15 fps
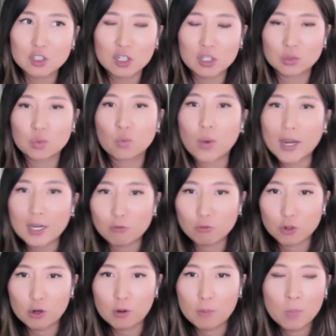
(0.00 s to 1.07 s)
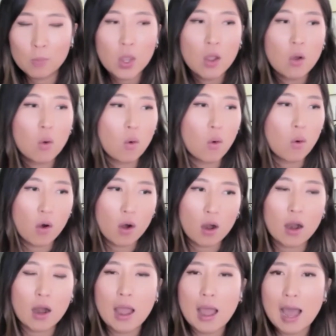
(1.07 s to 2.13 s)
such as waiting room
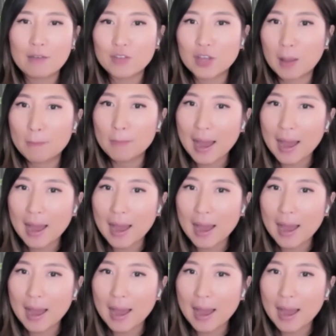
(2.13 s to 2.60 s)
or having a